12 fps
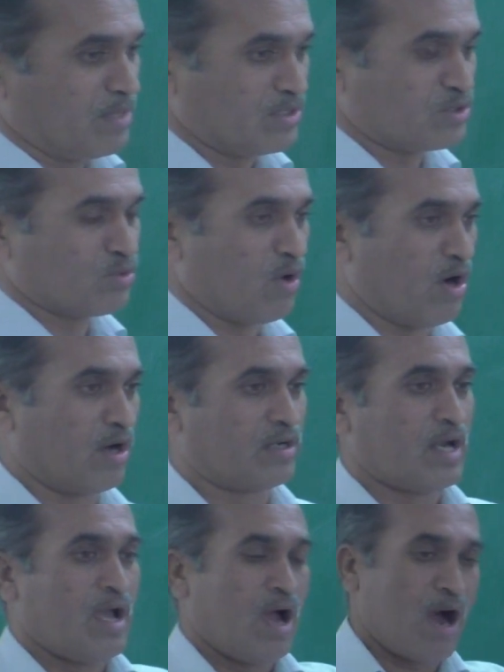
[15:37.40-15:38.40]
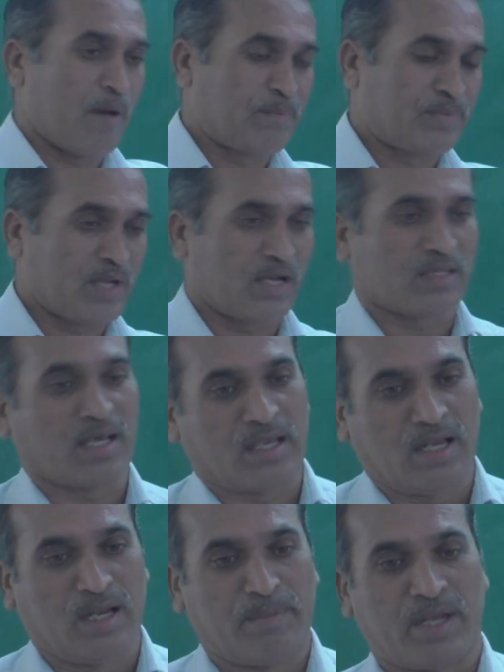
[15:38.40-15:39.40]
means what? After the
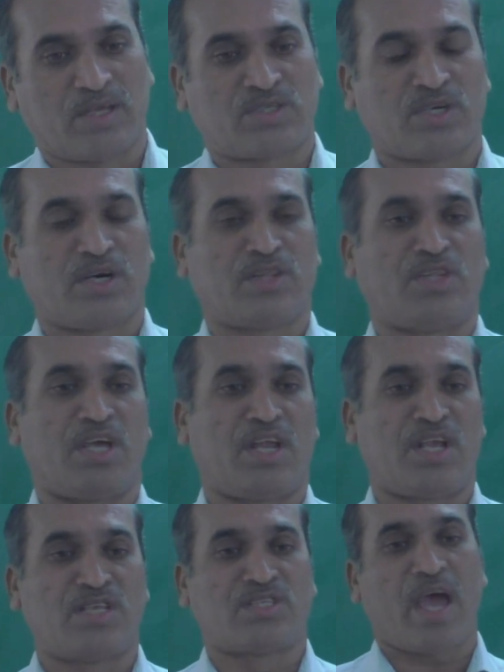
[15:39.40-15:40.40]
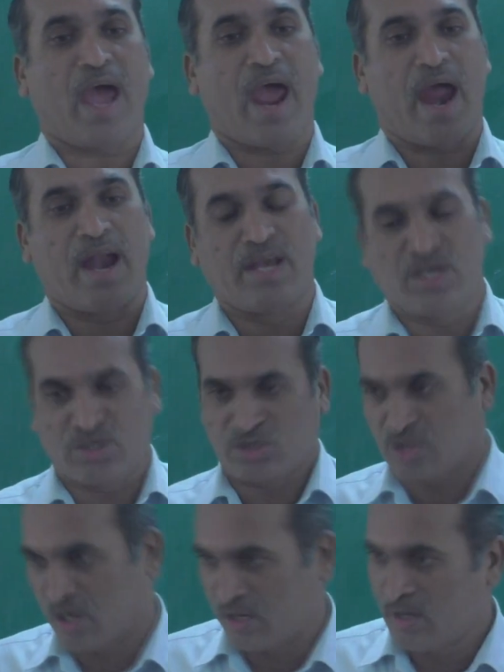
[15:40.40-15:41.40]
elimination there is a
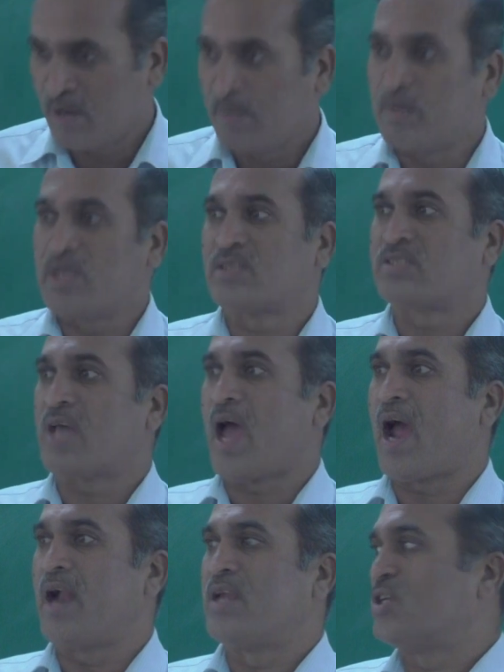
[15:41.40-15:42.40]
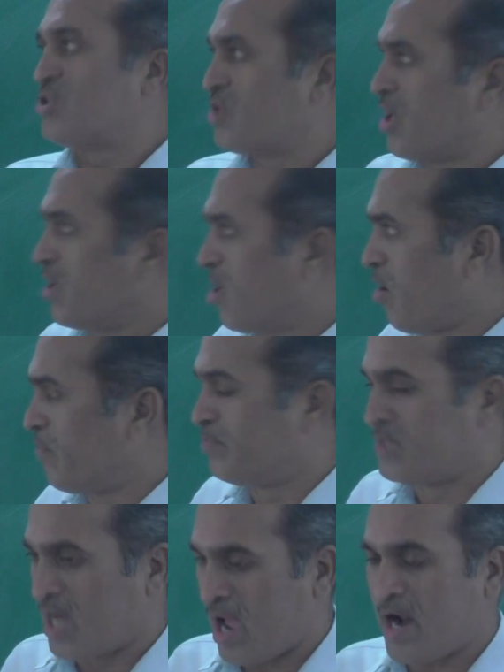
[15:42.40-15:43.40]
addition, means addition
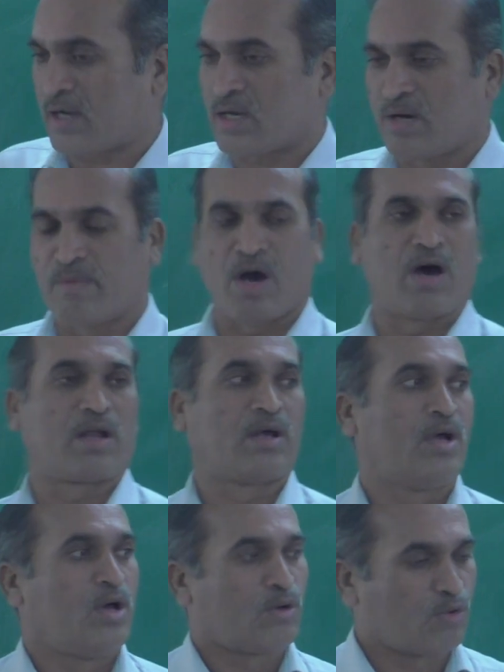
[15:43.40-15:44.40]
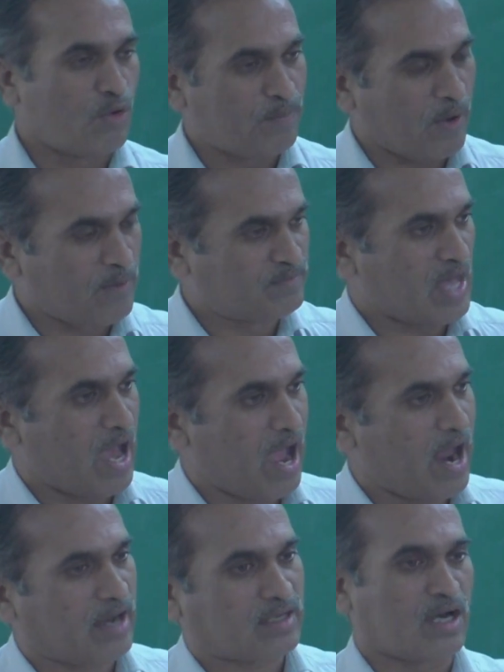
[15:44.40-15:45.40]
of the atom or group of the
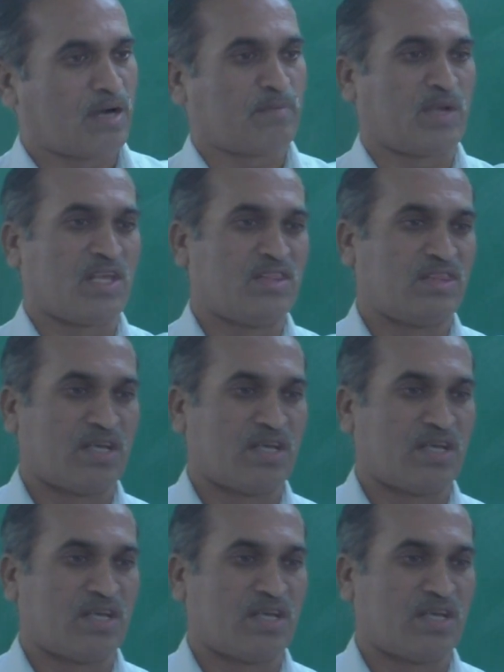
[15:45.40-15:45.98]
atom in